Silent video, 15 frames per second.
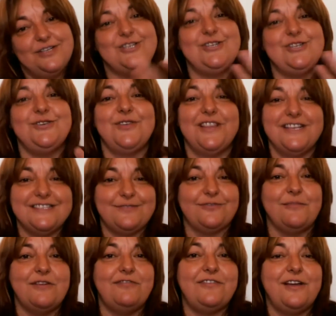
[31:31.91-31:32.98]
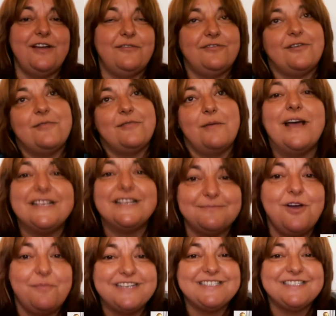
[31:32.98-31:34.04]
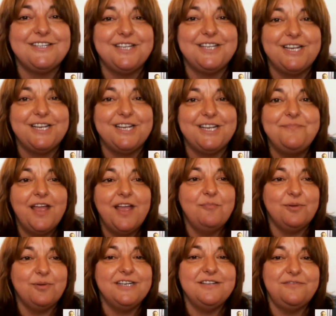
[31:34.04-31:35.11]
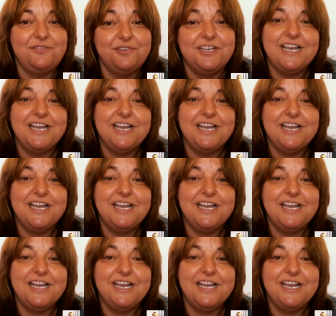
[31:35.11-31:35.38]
do this from a more masculine point of view.